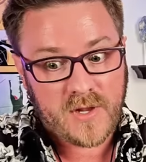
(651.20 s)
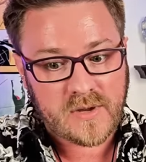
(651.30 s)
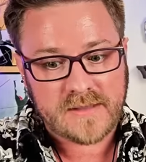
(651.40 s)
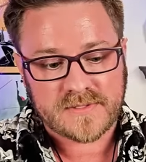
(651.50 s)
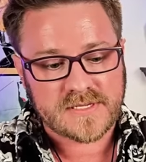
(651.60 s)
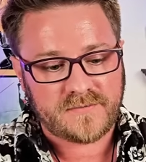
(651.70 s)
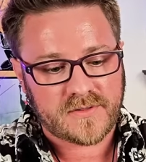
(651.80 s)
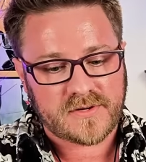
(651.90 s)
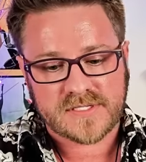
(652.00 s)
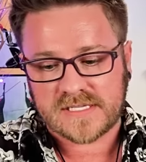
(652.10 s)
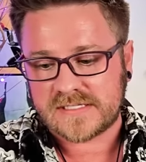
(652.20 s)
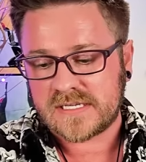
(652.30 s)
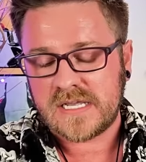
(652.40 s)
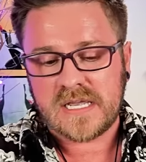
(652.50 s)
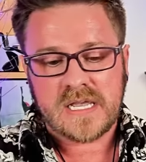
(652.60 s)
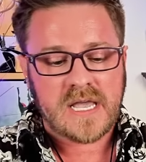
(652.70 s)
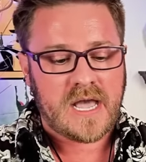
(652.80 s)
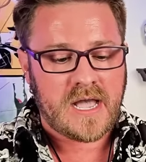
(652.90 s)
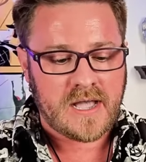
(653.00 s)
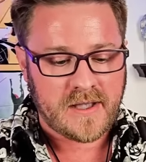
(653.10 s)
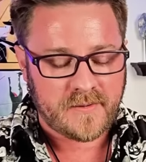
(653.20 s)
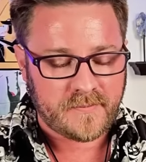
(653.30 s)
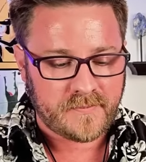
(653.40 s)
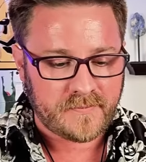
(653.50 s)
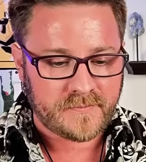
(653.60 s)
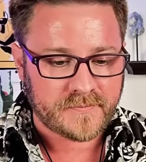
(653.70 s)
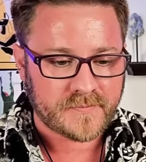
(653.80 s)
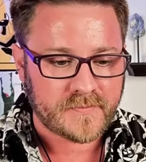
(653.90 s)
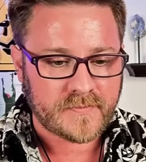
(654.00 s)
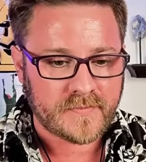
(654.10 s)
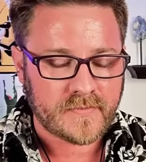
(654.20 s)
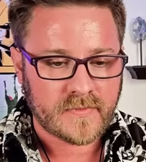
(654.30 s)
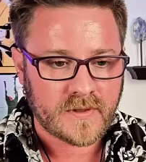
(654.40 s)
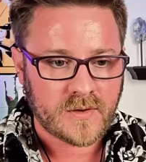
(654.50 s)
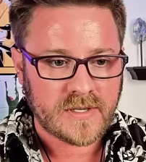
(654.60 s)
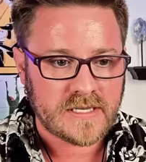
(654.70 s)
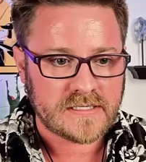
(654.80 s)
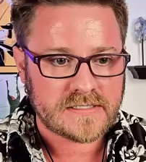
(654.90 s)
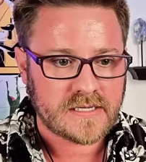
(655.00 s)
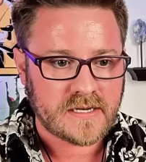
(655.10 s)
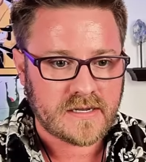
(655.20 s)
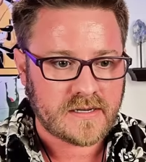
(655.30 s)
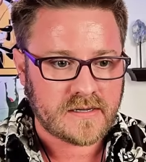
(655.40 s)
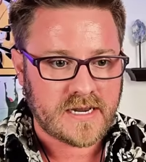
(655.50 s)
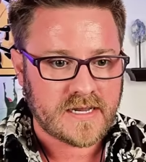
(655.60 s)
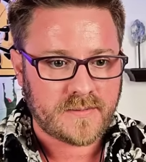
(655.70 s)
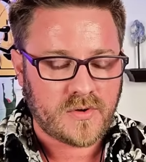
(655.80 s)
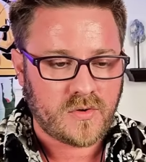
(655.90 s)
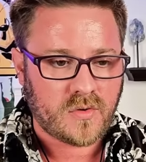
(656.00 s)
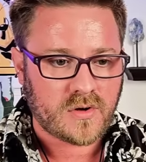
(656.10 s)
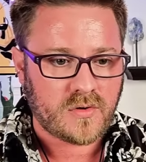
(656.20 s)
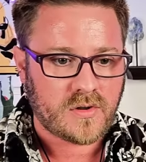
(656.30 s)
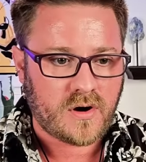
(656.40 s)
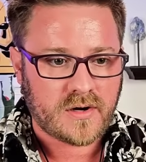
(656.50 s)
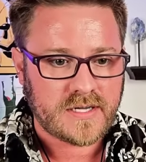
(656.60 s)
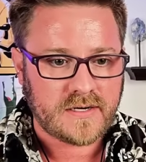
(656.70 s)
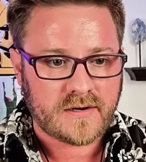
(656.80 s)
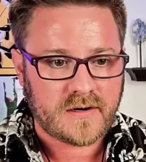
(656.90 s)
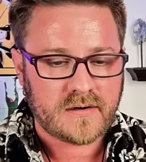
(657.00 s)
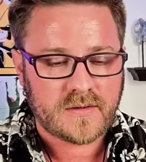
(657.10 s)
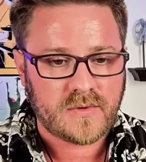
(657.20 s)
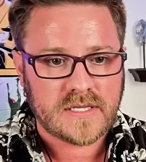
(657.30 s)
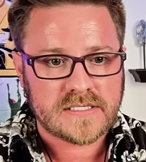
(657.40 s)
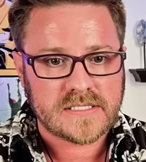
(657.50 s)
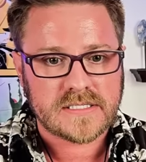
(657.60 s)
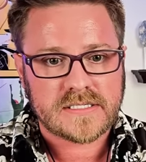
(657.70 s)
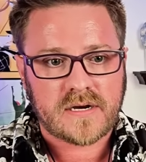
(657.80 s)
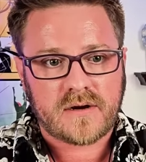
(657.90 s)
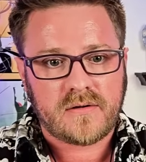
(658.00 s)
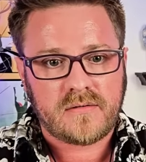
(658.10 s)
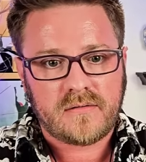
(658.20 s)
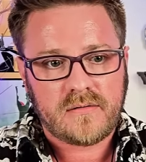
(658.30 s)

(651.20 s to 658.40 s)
Okay, let's get further into this. Can we get an animal oracle card here? Then we'll get into the tarot.